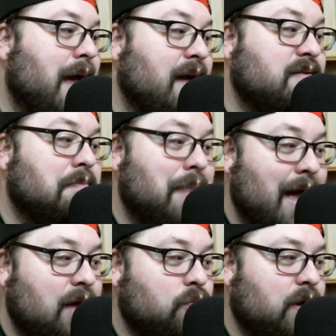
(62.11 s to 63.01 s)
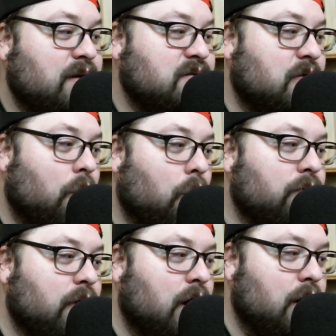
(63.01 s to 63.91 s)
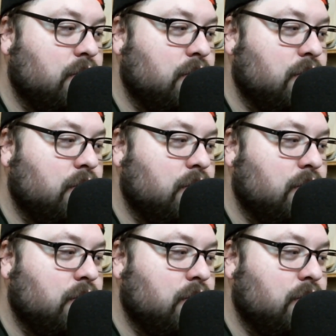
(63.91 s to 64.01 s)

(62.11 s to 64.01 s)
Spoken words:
Back-to-back weeks of over